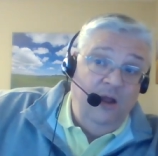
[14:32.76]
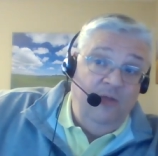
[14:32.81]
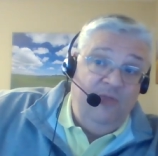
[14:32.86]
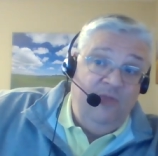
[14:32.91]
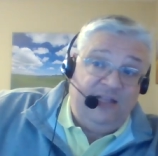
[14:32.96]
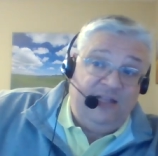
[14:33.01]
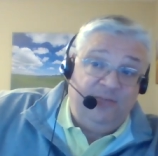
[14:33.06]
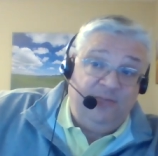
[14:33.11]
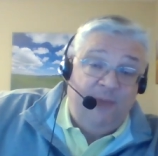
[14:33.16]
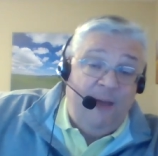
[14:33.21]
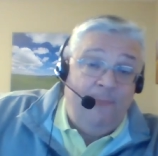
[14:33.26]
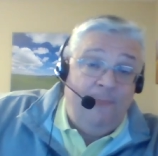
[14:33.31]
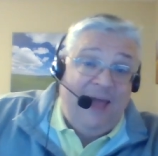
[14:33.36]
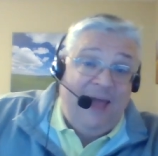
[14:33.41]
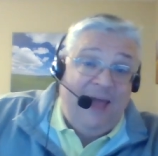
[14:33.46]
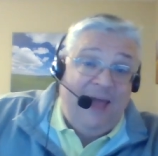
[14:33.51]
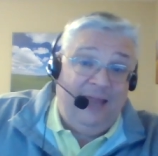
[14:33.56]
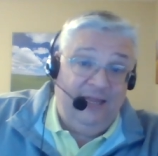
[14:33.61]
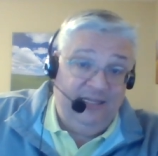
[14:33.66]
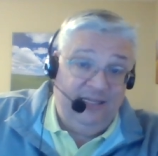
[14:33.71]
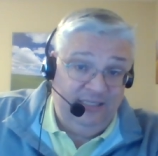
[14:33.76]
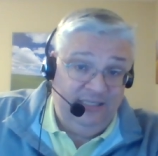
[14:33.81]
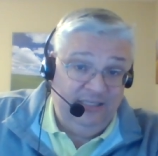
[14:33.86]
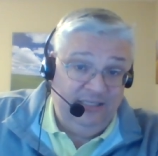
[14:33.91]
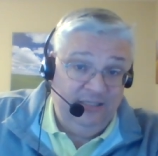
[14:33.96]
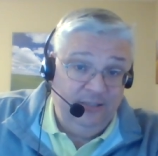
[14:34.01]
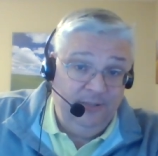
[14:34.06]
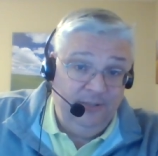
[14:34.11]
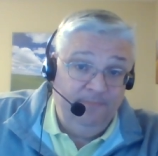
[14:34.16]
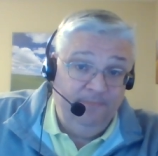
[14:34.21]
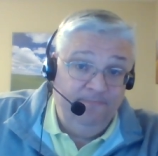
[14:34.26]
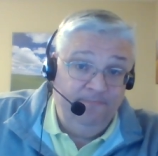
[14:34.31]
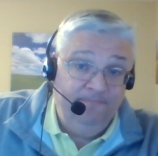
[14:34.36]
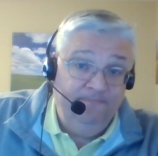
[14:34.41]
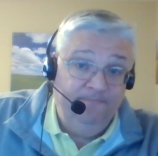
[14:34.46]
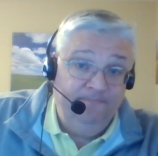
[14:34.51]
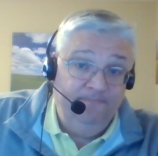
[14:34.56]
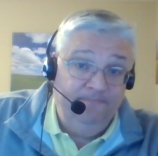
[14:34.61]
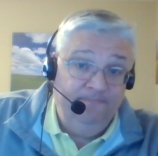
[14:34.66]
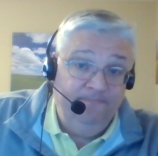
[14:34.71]
That's about balance.
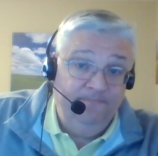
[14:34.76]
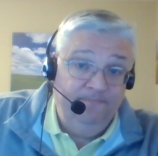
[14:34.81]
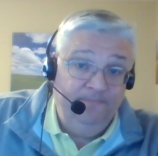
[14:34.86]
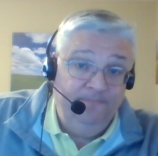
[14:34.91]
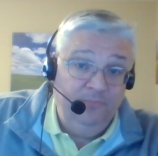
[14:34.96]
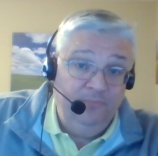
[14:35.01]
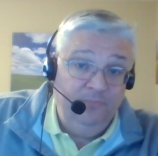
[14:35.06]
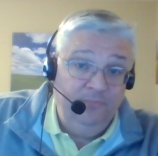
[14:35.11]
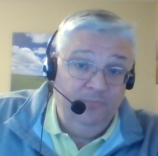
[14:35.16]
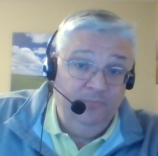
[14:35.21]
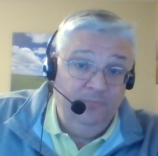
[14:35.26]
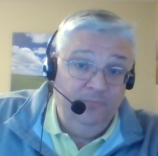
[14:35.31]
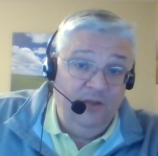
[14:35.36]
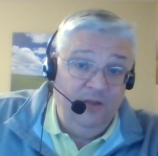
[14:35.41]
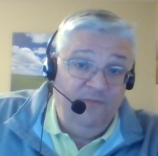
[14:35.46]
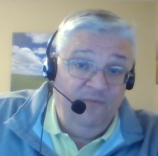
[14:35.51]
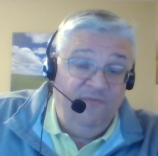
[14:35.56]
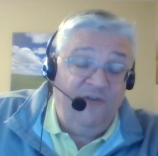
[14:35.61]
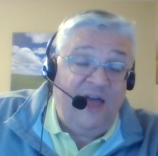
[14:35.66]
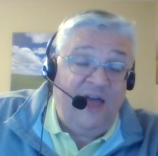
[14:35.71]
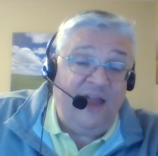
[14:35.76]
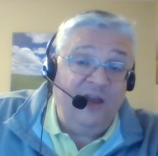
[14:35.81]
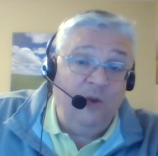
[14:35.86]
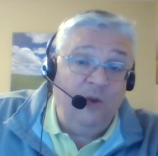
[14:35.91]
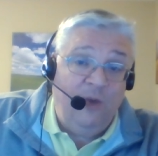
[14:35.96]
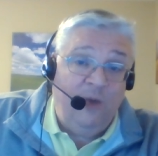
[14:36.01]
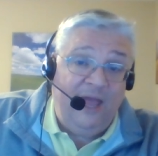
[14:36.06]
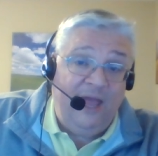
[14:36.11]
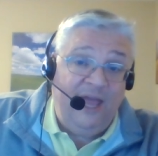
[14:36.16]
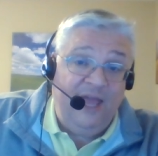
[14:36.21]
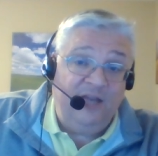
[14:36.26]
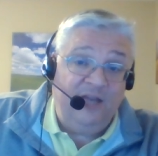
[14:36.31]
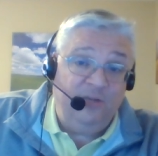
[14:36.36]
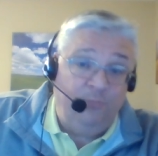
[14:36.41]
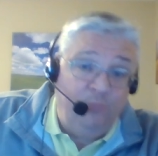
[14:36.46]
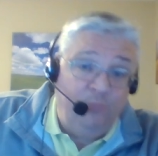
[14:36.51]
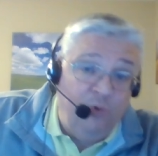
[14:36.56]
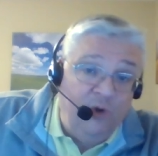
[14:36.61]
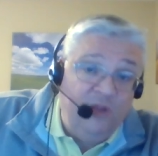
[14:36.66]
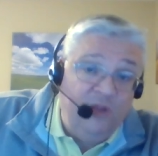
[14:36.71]
Find a way to
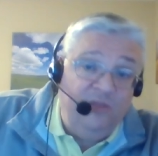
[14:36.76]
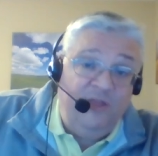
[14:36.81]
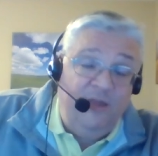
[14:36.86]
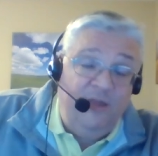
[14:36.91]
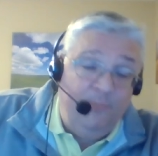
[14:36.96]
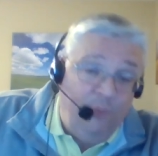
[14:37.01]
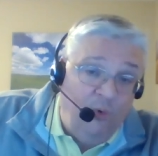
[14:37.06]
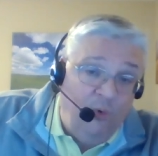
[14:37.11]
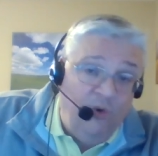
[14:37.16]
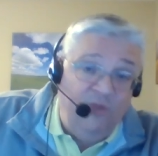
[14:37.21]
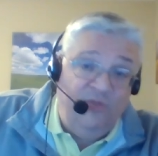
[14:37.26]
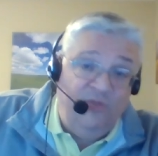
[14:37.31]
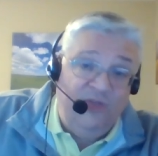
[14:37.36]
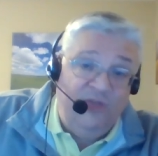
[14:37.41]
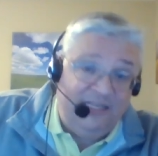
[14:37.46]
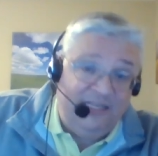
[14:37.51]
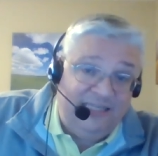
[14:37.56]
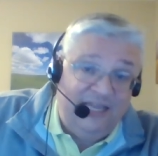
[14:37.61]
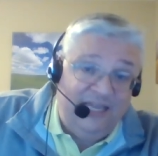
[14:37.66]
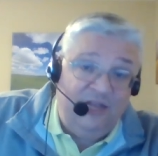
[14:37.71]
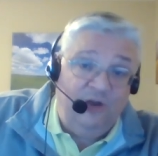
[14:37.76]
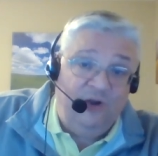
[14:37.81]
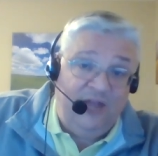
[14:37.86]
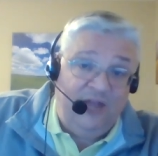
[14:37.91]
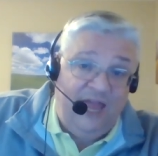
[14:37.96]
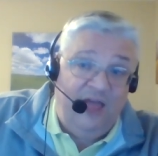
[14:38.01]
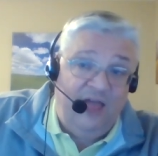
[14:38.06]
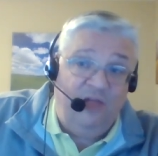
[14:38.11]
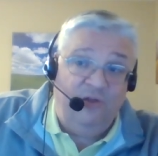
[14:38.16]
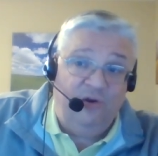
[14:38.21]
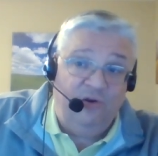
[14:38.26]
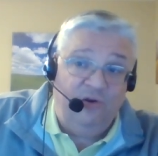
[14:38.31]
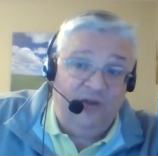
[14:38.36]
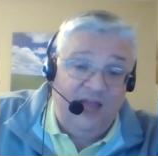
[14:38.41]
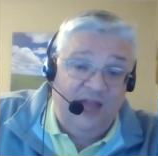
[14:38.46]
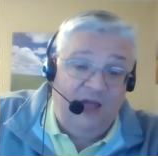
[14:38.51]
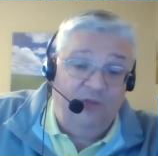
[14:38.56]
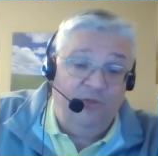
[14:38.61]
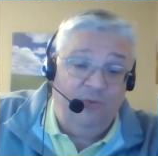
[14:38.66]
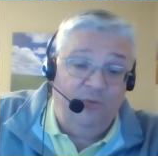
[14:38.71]
put the important things in your calendar
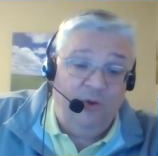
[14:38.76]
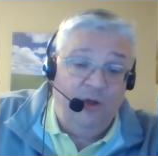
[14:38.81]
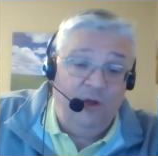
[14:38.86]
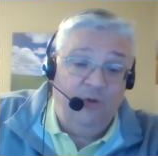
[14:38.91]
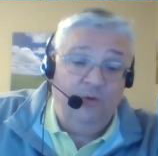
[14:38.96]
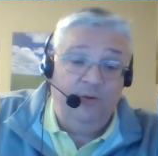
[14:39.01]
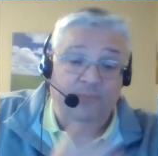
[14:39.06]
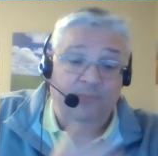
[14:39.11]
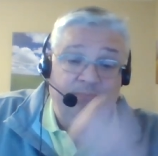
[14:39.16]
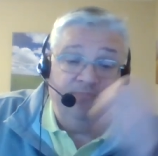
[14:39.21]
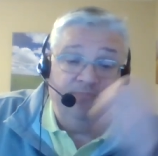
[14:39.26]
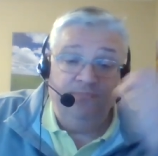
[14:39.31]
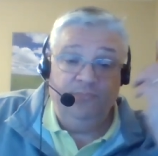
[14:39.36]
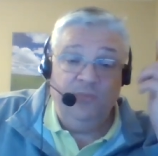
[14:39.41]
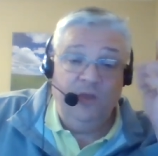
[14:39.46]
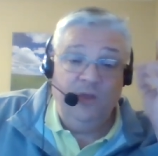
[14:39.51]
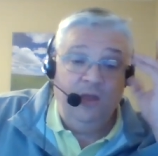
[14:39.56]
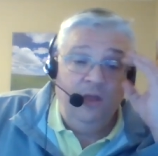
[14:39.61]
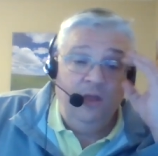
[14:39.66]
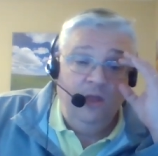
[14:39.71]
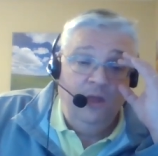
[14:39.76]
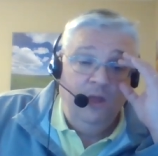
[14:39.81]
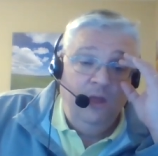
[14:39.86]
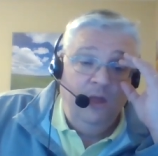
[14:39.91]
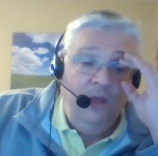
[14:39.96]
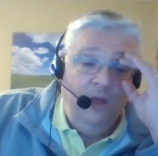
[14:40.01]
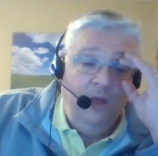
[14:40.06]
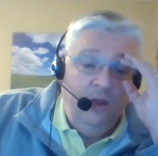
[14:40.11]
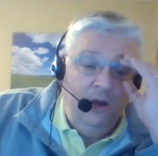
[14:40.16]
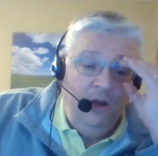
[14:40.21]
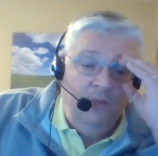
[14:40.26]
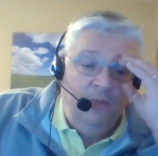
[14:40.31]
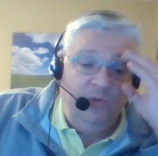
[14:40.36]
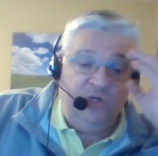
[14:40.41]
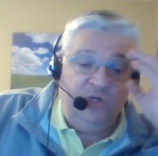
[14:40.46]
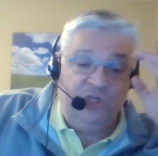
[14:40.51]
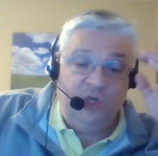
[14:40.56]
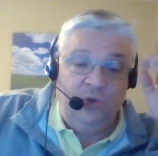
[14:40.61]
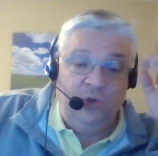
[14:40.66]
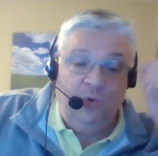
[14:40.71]
down the road. Number
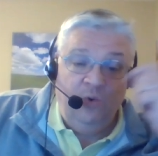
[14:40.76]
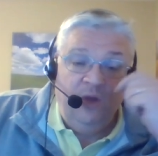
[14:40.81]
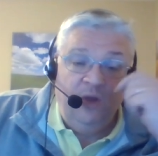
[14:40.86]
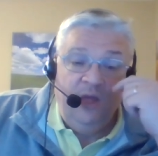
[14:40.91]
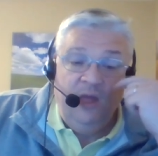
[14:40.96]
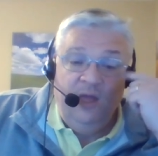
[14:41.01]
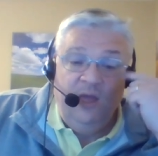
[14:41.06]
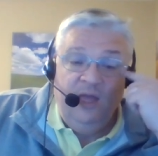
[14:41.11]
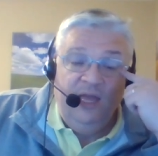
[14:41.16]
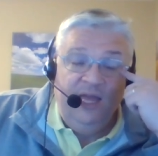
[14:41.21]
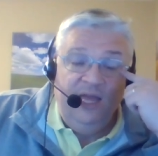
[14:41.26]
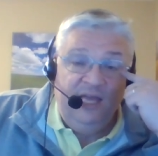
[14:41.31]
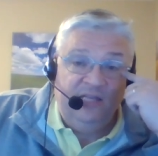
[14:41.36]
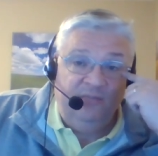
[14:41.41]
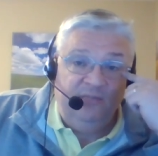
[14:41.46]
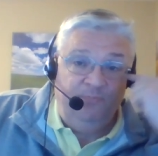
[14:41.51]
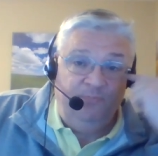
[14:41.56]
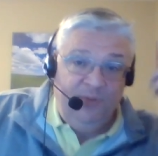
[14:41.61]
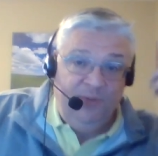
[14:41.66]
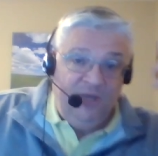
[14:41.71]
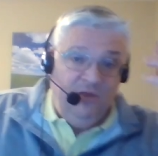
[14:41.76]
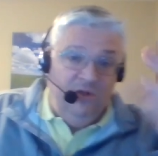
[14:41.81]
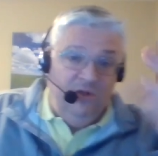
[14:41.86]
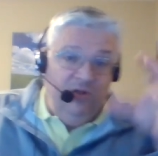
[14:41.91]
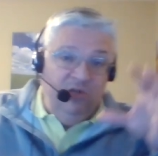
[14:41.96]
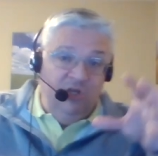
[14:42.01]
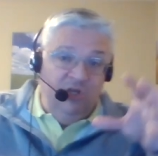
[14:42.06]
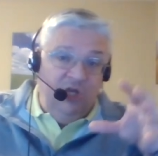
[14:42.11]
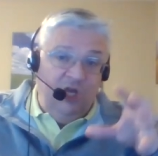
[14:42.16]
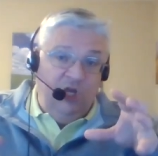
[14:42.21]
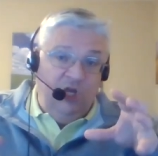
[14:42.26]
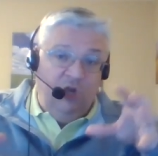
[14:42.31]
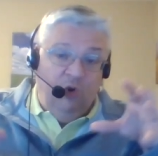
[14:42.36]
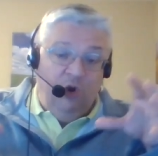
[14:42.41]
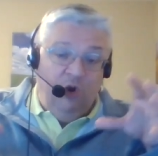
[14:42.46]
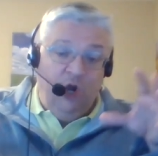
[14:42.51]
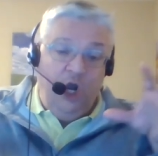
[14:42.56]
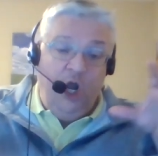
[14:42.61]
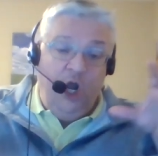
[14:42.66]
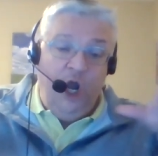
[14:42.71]
2 is build
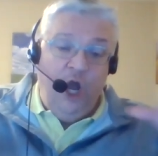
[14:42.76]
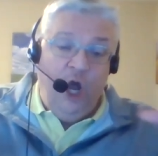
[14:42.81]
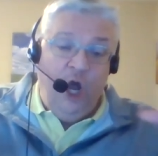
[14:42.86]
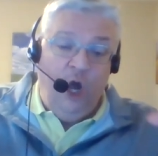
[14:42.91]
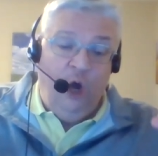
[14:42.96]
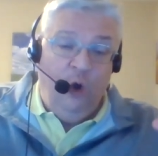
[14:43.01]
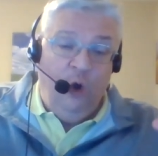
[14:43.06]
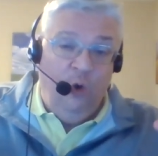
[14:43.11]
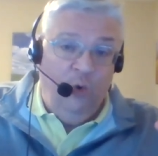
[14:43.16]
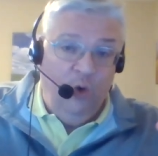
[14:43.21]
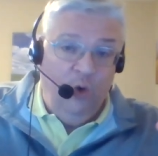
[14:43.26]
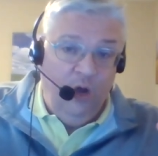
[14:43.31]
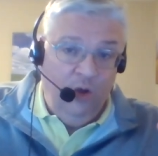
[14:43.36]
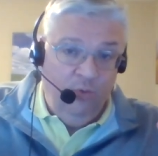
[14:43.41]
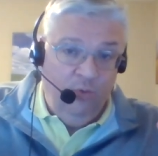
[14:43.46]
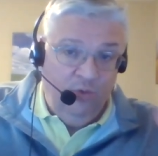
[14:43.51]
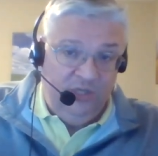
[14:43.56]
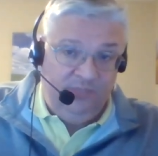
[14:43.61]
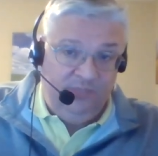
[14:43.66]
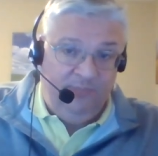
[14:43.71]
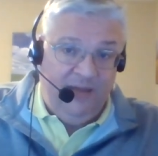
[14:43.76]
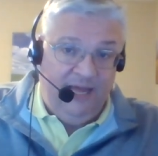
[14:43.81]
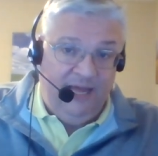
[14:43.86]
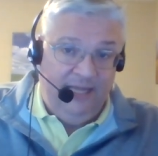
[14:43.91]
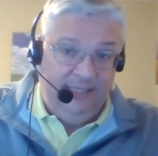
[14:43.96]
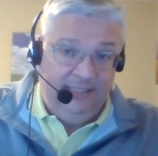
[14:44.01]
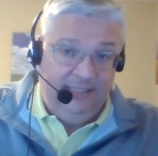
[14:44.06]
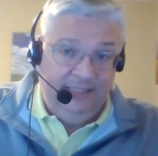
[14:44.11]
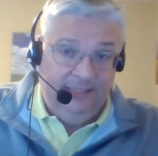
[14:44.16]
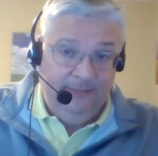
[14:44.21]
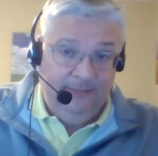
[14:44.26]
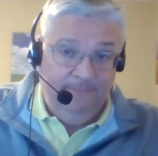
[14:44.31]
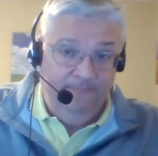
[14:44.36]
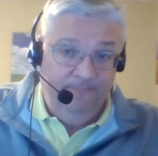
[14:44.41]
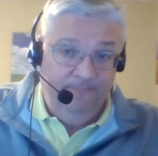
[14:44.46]
your no response.